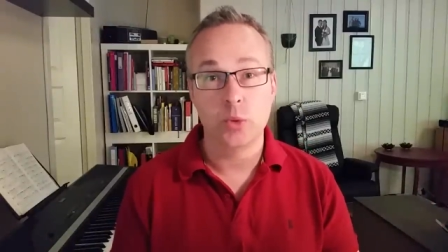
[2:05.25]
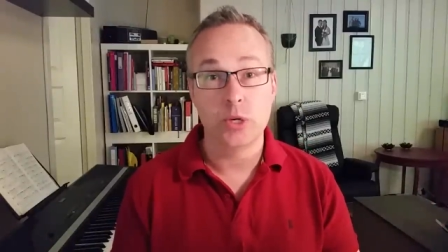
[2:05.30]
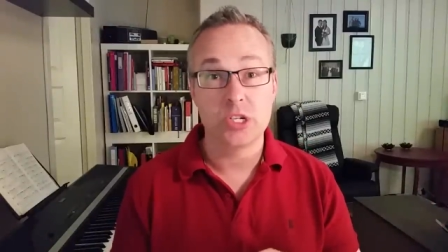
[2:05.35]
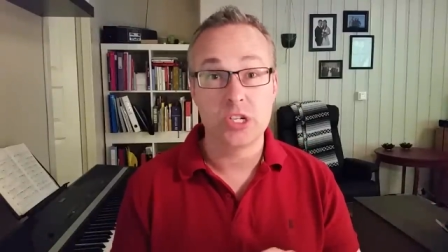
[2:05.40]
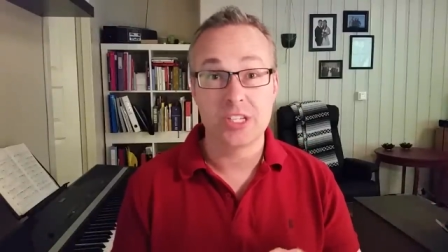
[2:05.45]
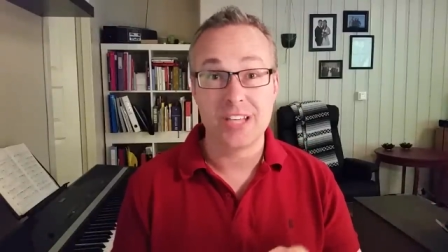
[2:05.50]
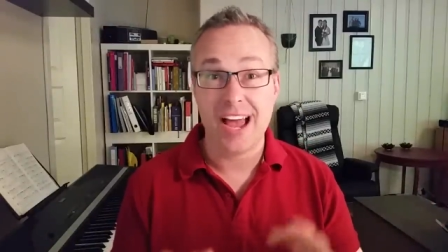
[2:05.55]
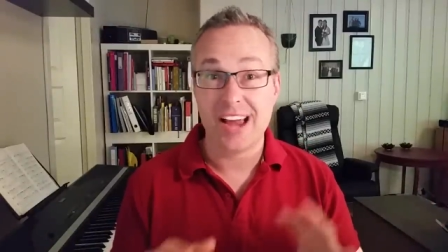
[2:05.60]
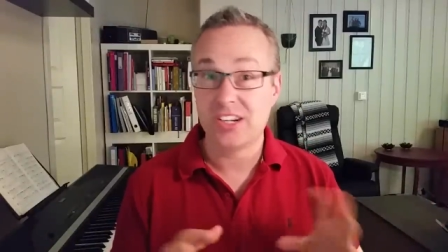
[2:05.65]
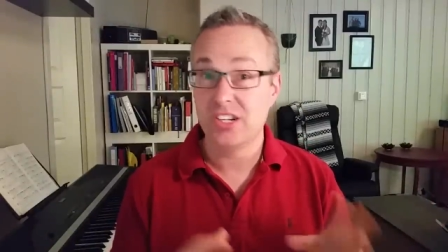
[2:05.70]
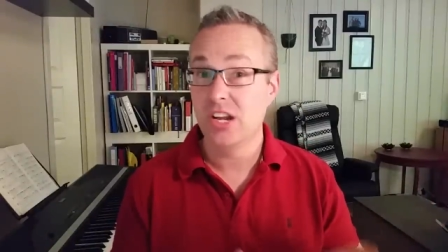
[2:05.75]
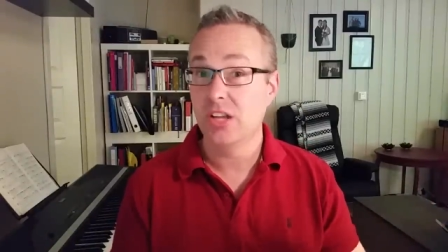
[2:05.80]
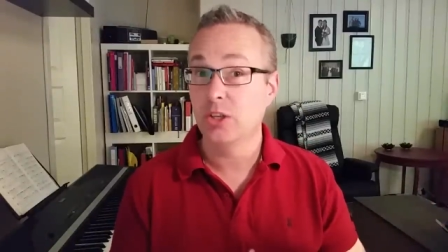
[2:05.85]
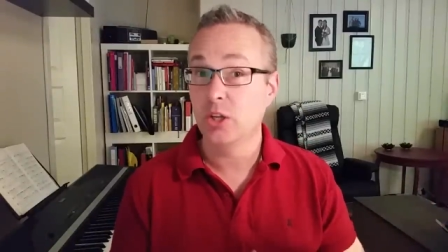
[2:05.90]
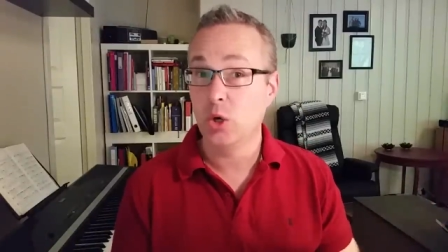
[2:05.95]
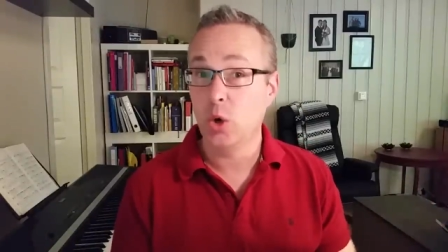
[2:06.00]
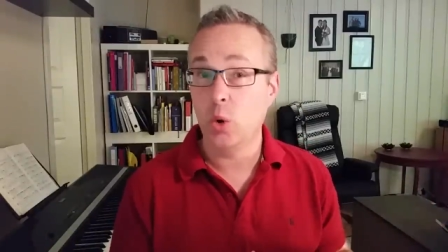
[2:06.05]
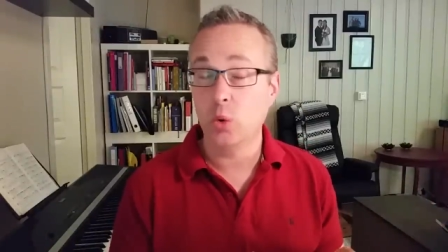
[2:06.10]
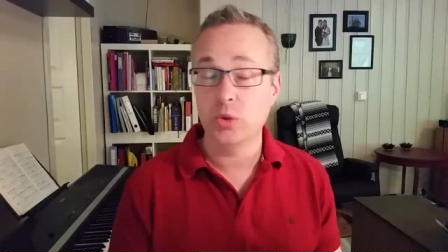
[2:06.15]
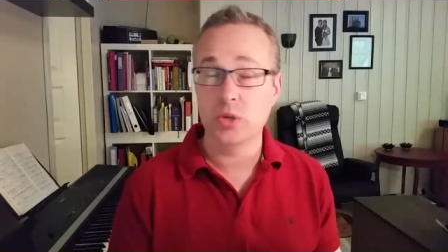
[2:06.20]
which is actually
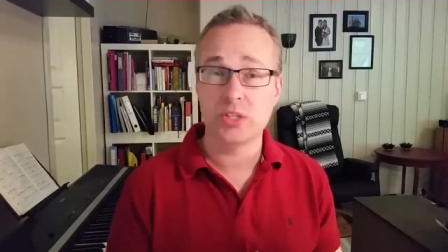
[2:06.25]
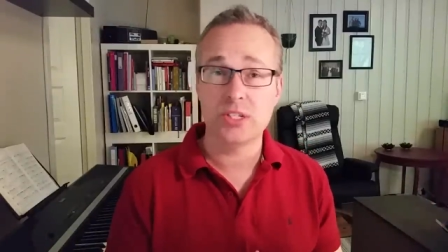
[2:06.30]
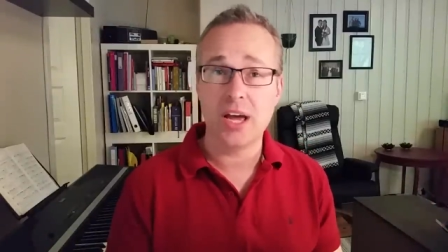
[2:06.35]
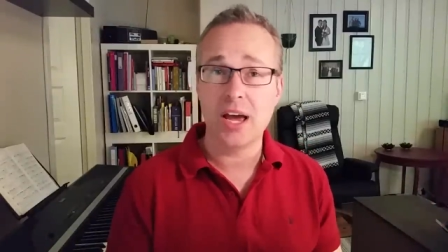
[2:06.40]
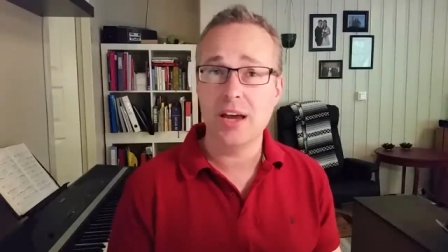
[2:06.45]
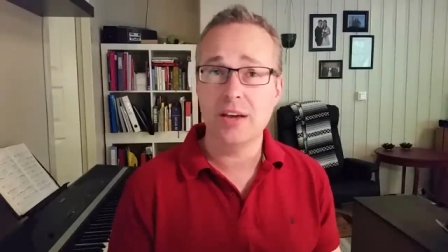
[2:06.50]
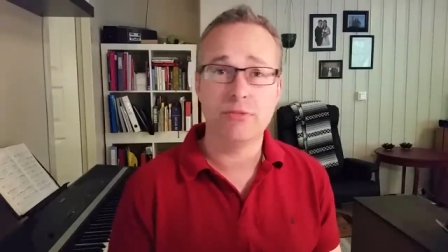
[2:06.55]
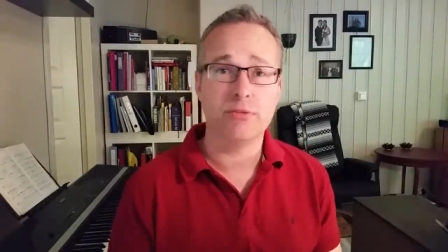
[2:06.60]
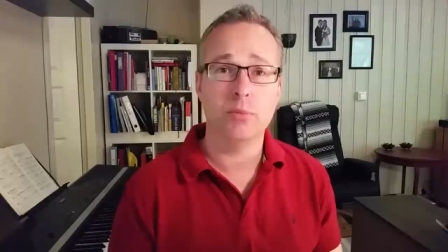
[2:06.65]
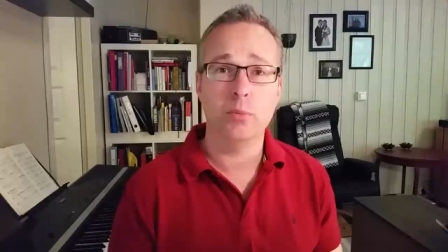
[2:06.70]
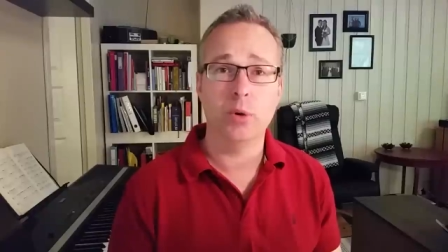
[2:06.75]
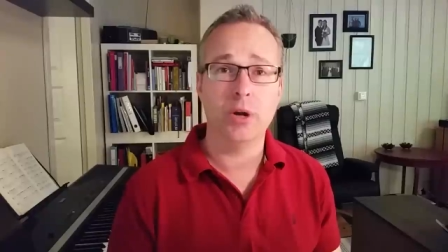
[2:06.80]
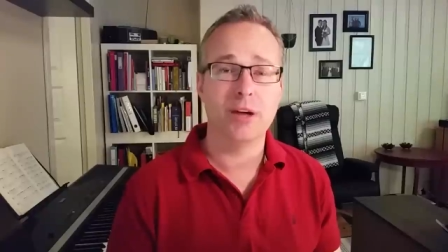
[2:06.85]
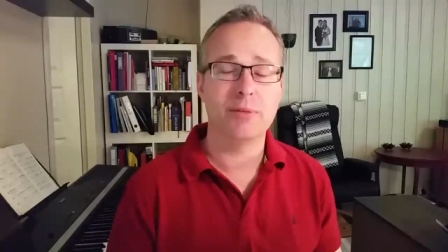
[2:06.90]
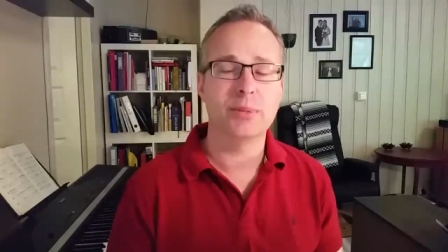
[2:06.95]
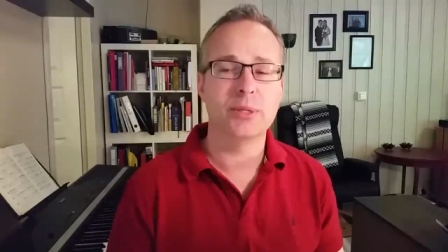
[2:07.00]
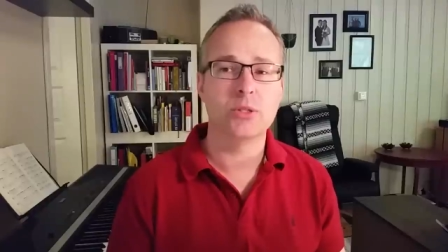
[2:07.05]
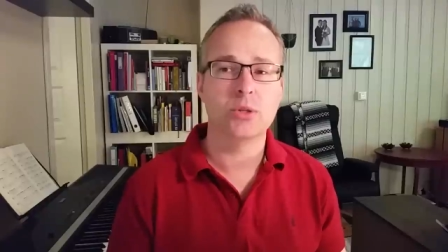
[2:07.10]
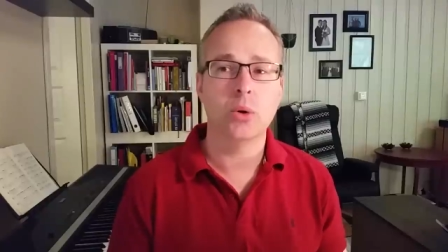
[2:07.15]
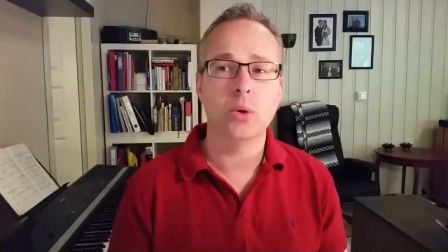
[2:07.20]
on the colder side from what
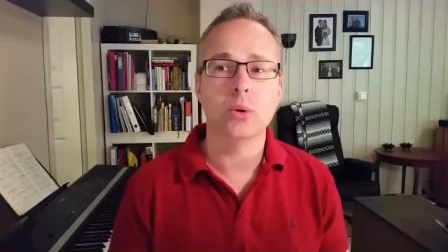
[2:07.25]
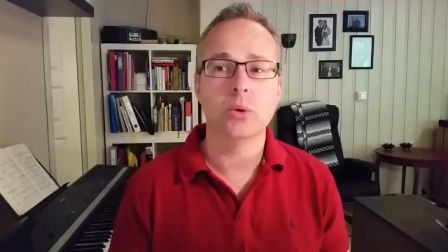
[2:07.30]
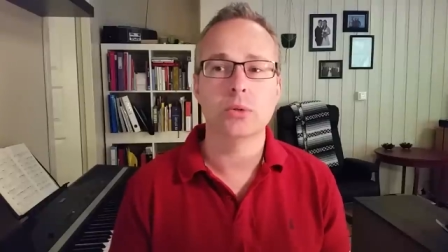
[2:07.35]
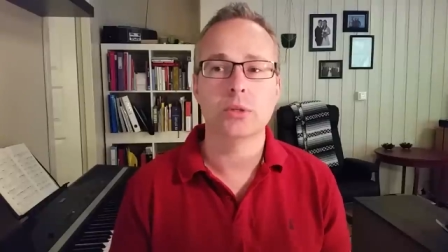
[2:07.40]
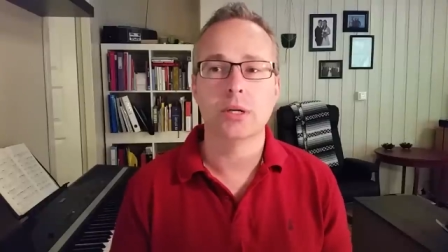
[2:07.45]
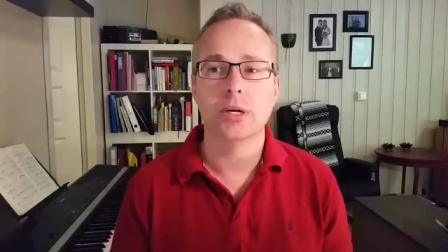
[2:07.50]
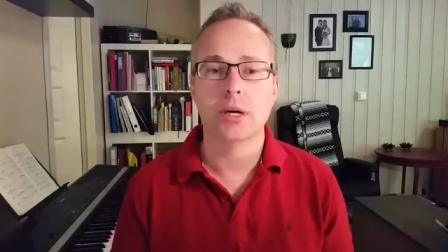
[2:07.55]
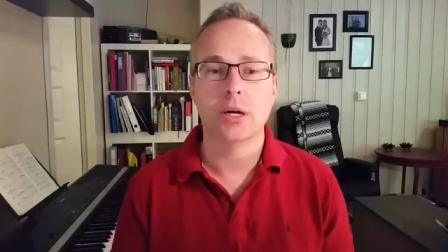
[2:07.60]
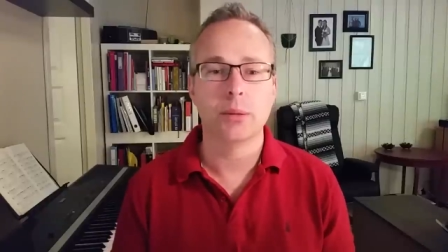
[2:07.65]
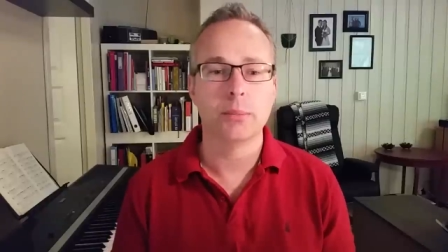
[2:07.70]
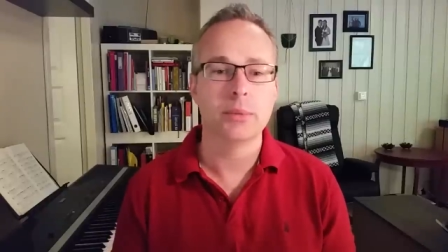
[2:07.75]
I've been told.